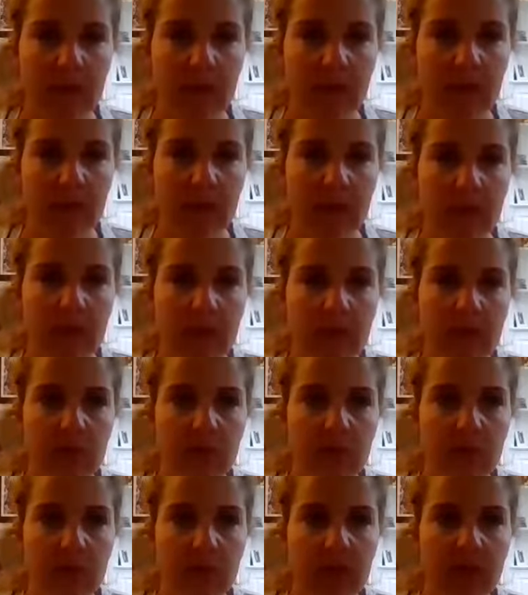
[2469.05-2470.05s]
Yeah, like
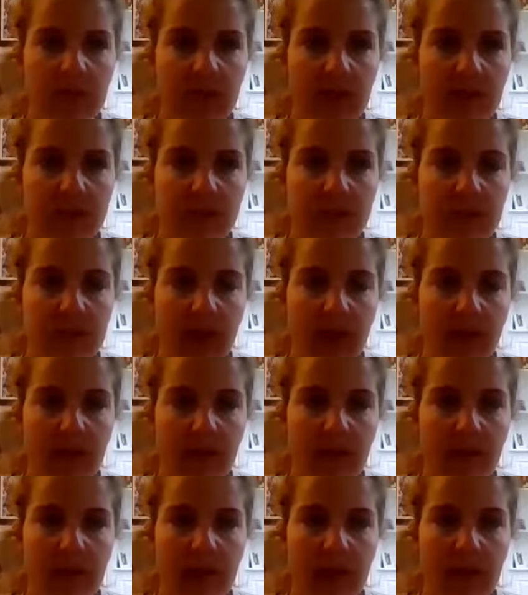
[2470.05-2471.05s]
looking for that flat
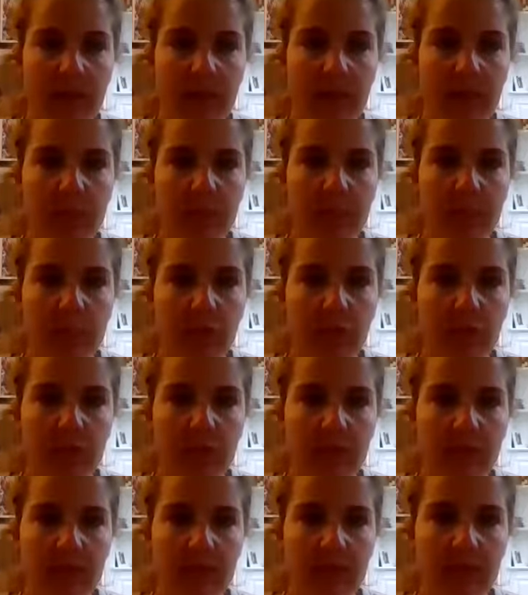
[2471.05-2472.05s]
back.
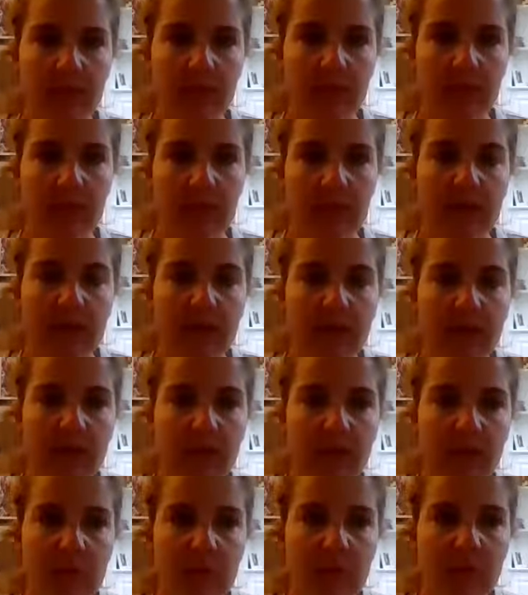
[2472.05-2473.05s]
Perfect.
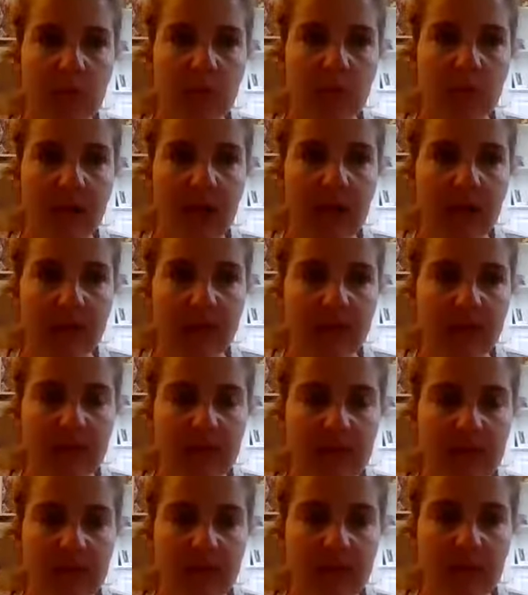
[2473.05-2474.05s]
Now keep your right
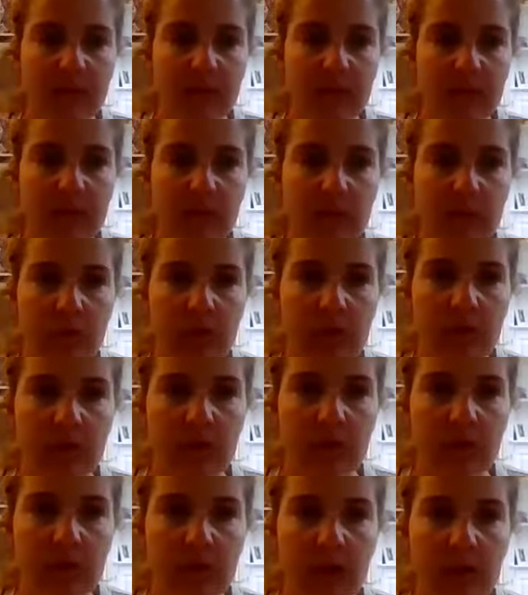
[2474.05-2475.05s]
hand down on the
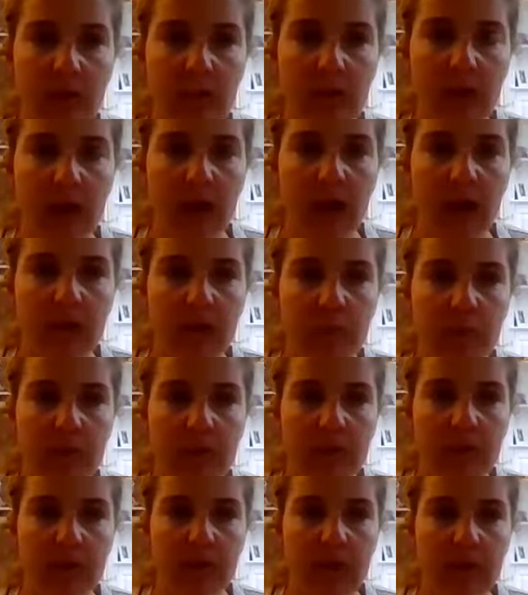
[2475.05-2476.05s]
ground or on a block.
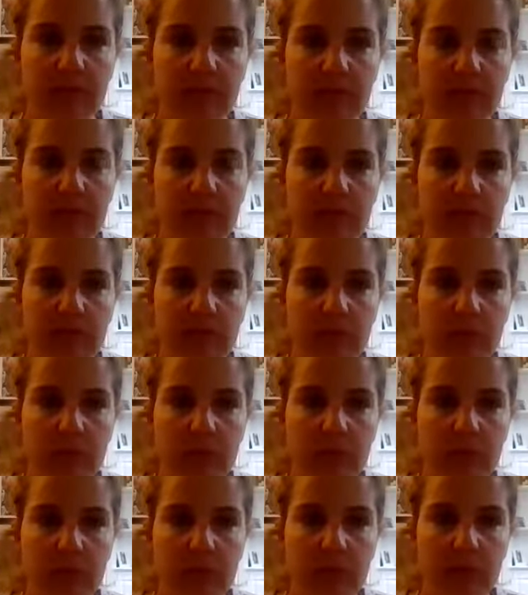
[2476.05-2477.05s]
Bring your left hand to your
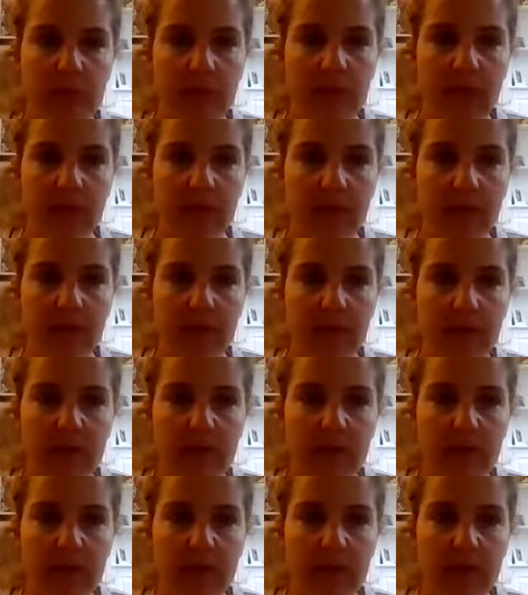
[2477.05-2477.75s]
lower back.